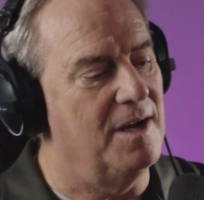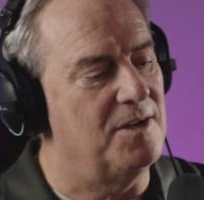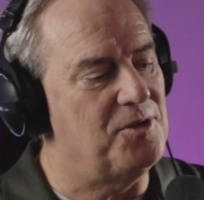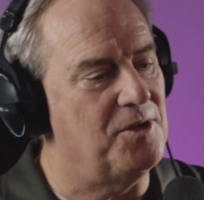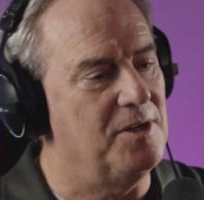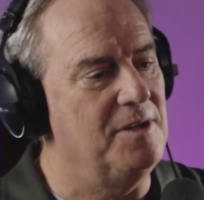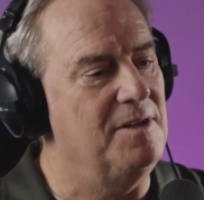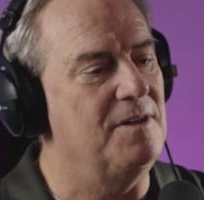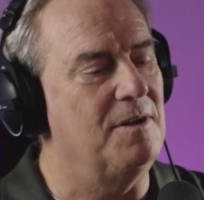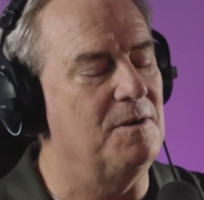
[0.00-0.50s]

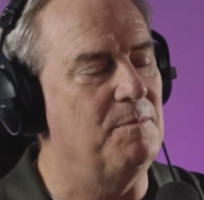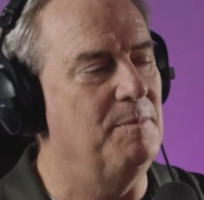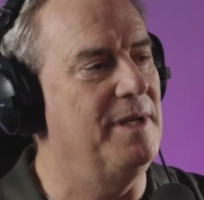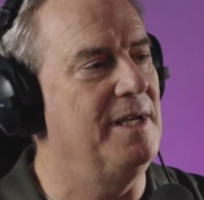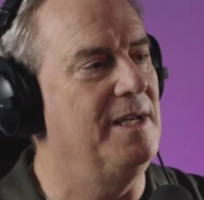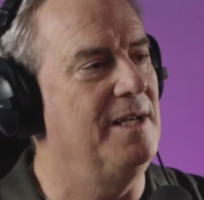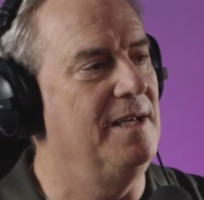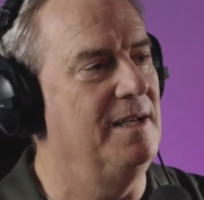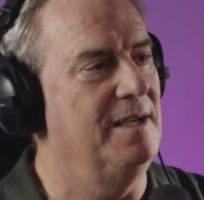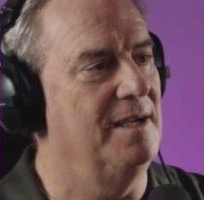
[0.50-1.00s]
Shouldn't there
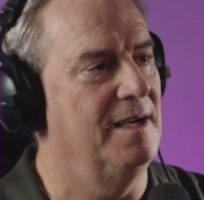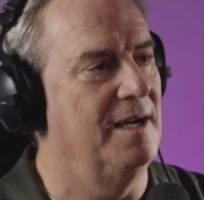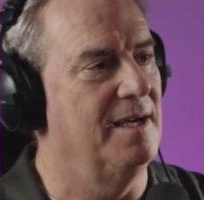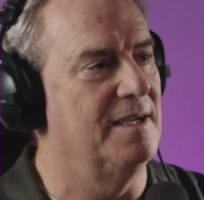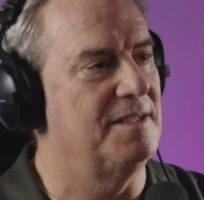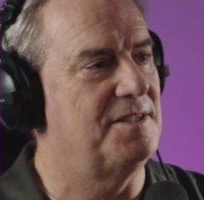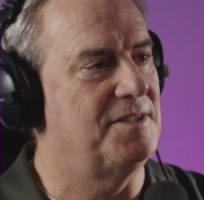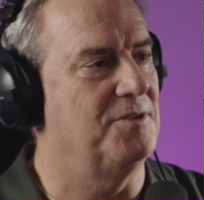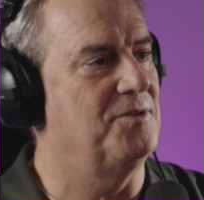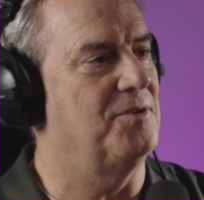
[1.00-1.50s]
be
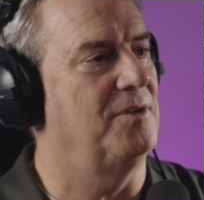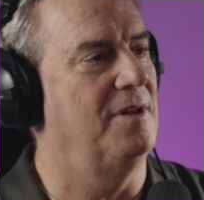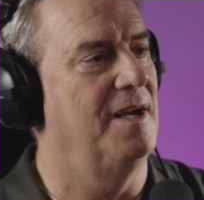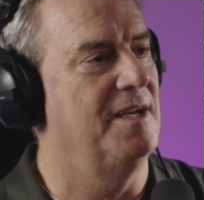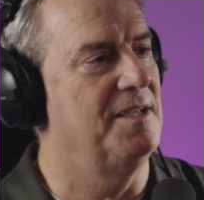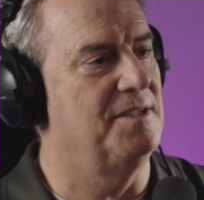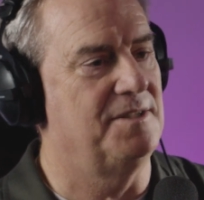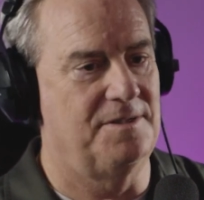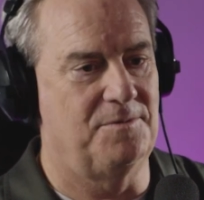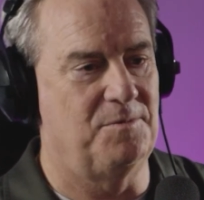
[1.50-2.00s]
a
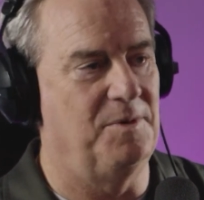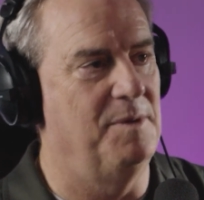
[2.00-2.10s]
centralized